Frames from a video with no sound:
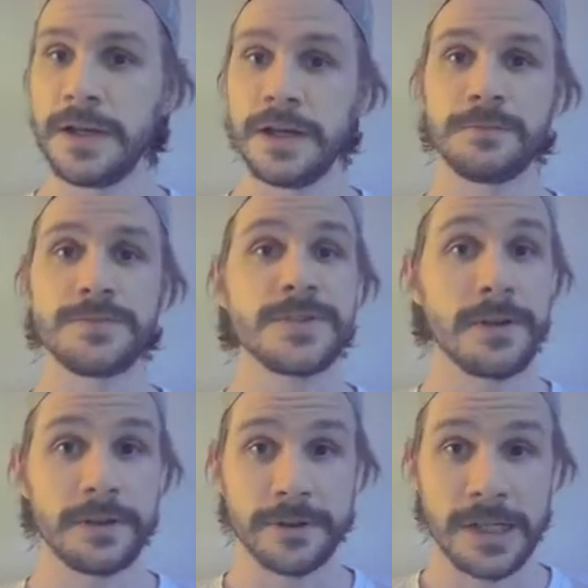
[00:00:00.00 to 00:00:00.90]

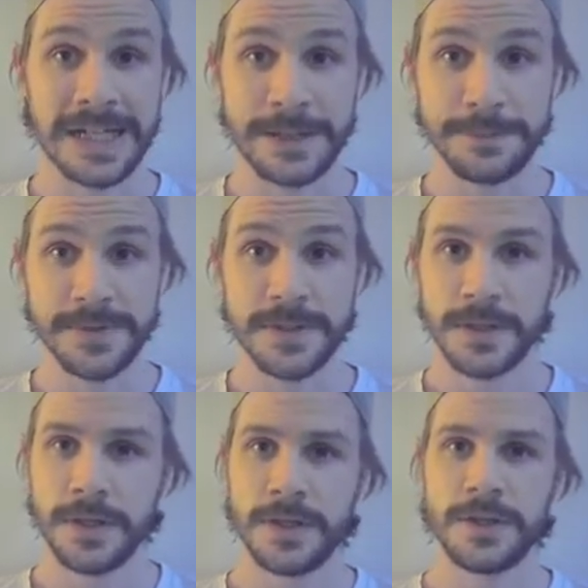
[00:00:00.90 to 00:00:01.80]
solar eclipse.
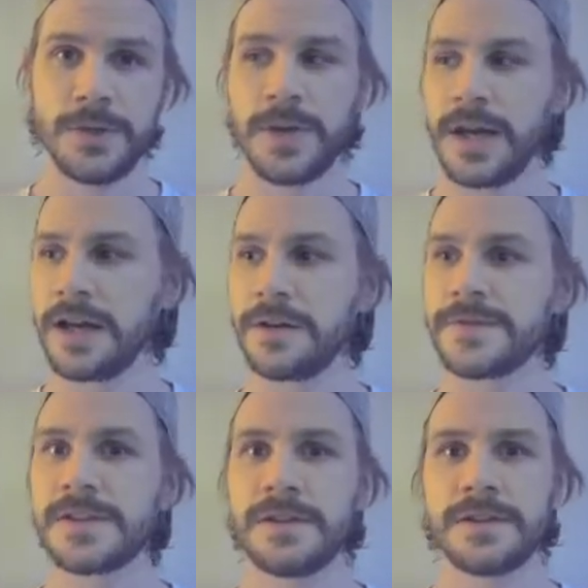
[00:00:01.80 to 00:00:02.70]
You have
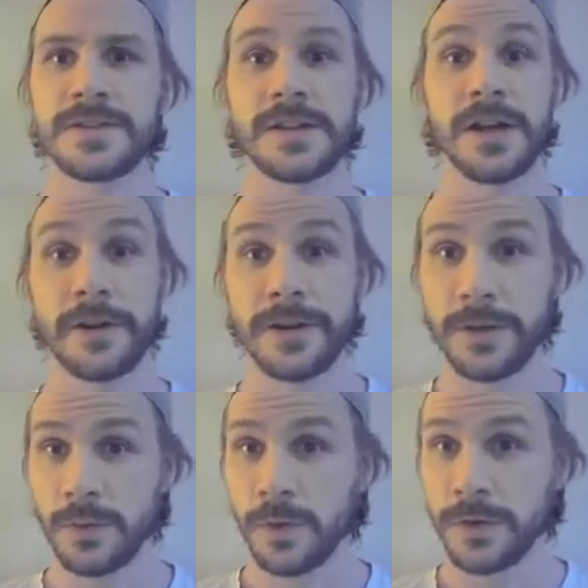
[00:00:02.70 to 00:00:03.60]

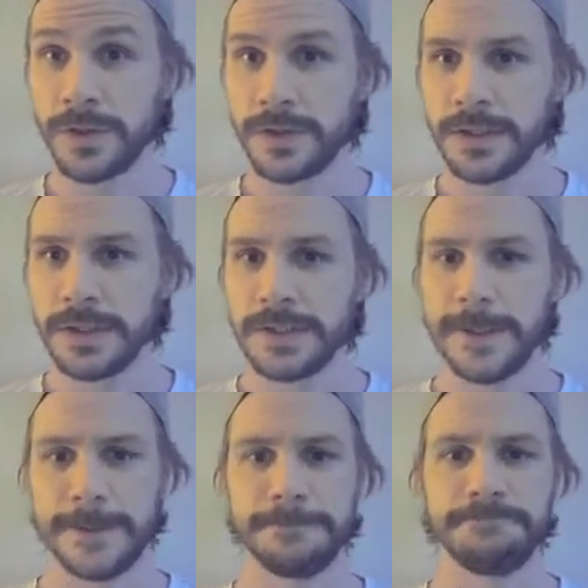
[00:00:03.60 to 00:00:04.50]
Cenarian Ward.
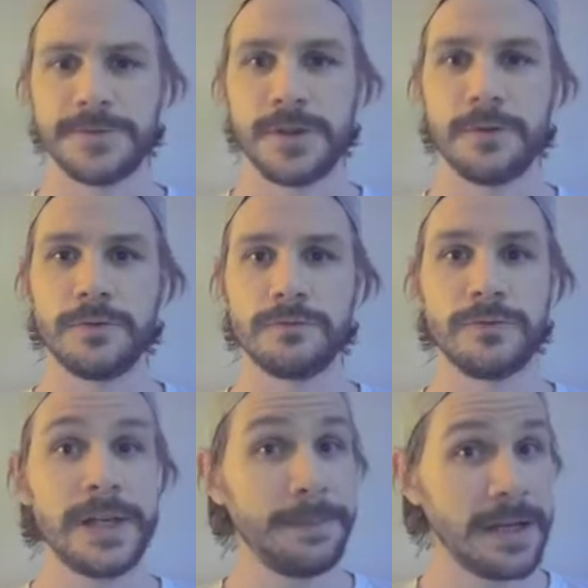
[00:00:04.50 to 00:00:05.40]
So
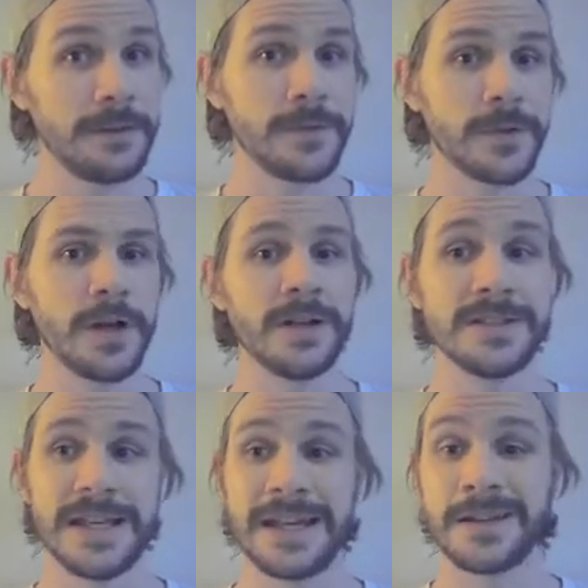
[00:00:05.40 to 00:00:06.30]
really powerful
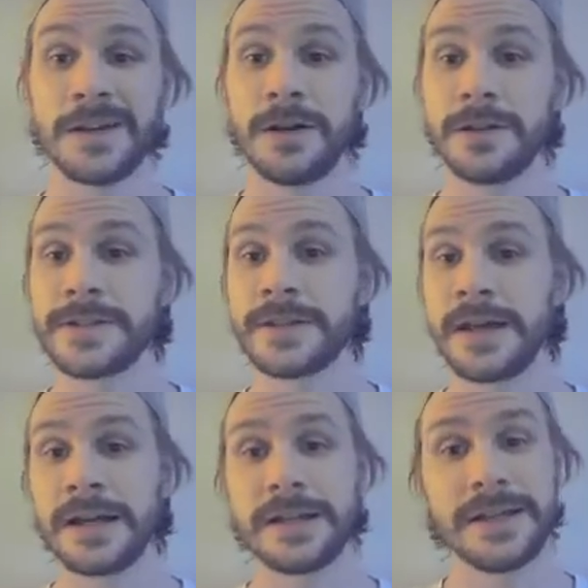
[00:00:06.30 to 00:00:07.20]
cards, and cards
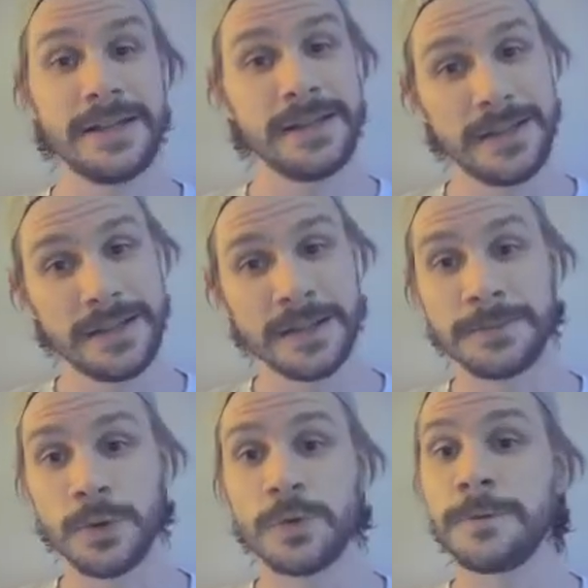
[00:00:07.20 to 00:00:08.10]
that
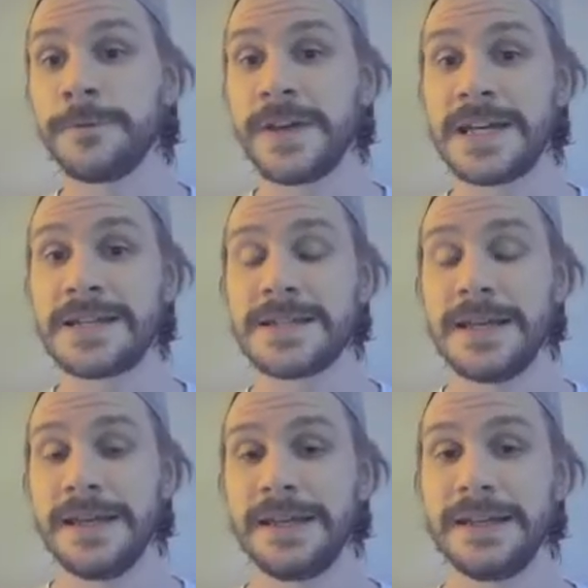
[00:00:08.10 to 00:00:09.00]
all fit
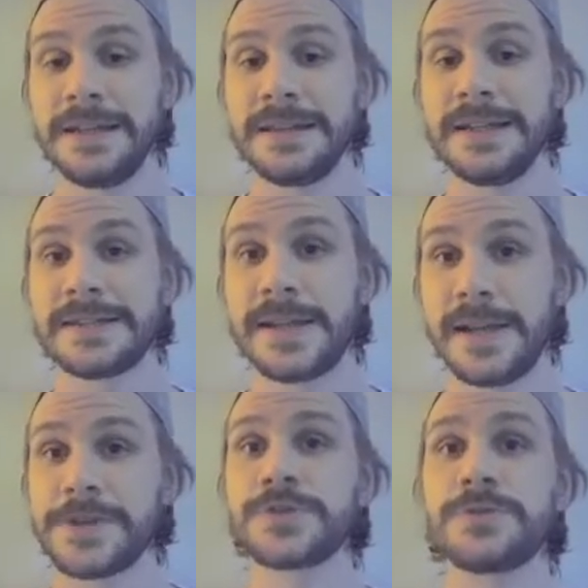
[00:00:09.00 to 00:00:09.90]
in the
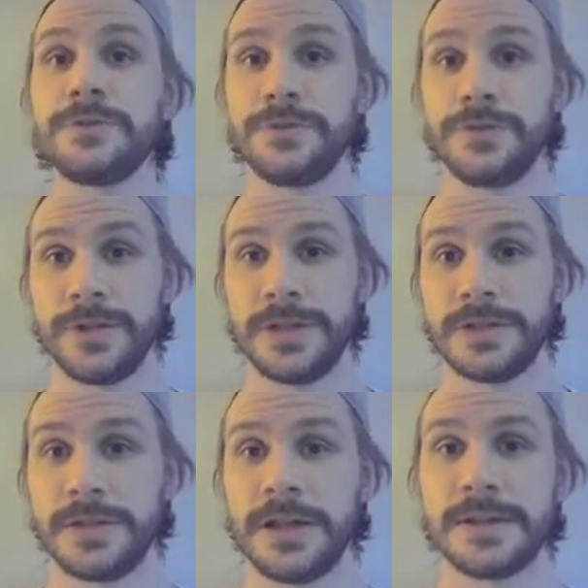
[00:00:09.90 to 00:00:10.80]
celestial
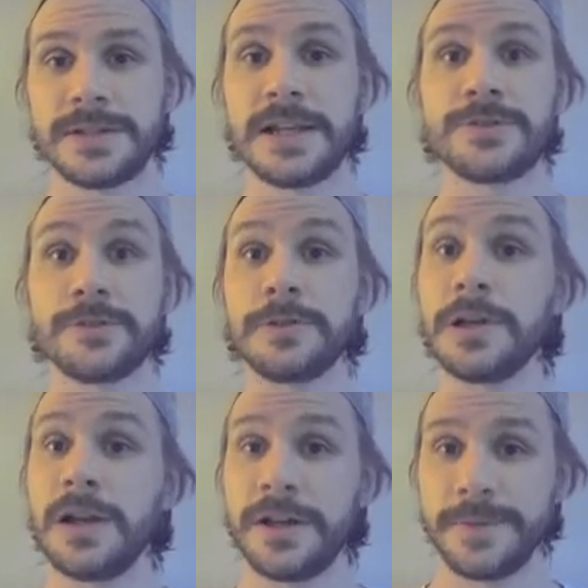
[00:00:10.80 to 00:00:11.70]

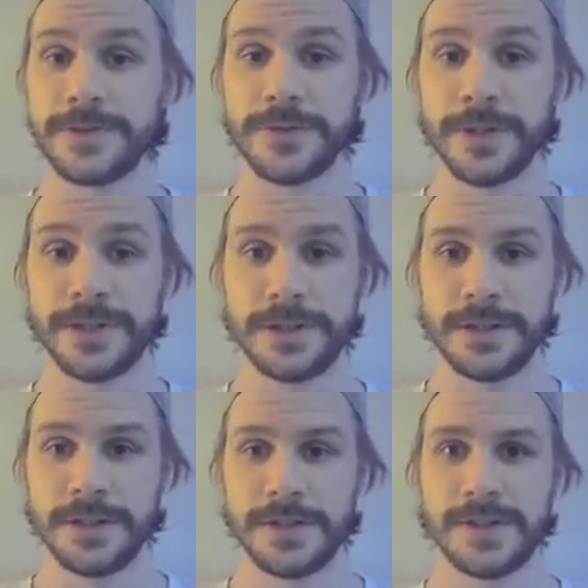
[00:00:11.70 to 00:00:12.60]
alignment druid.
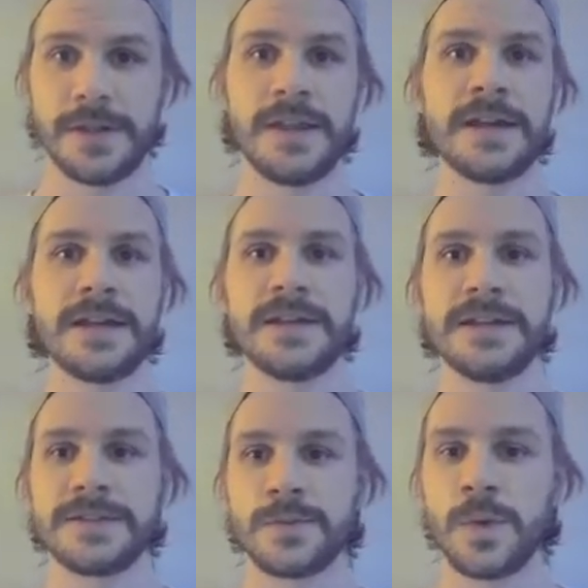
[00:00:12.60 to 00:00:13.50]
So that
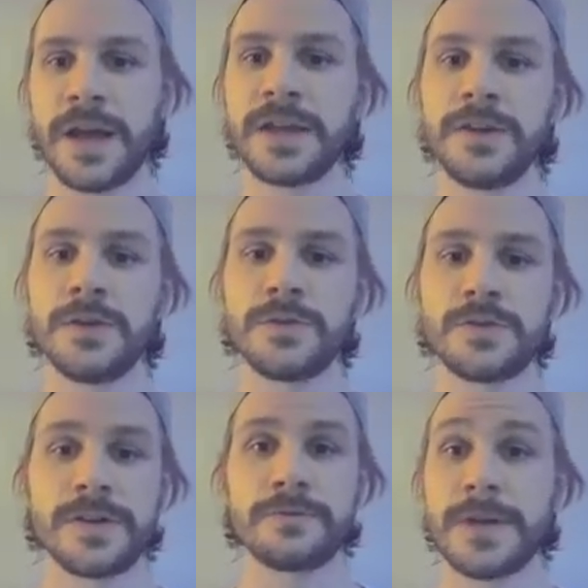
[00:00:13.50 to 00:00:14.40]
is where you
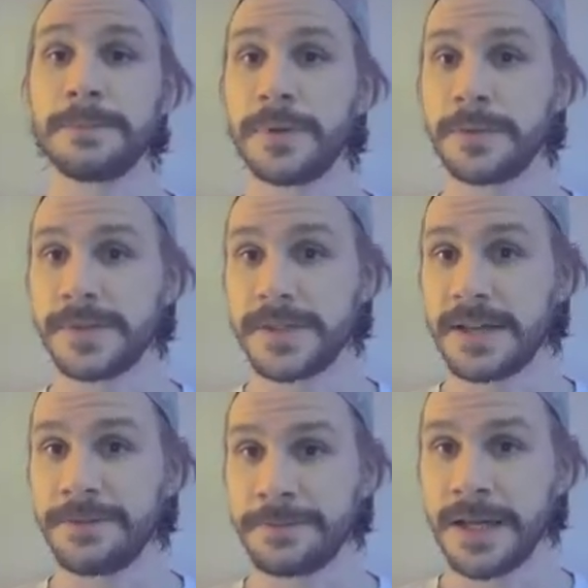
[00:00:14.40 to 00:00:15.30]
try to ramp up to
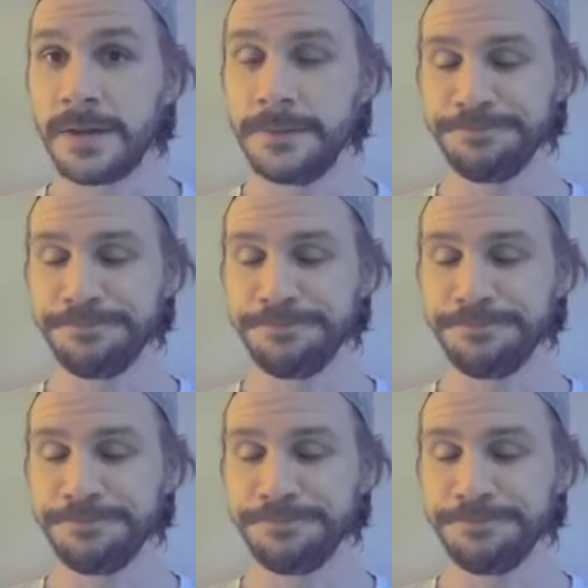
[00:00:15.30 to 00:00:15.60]
7 mana,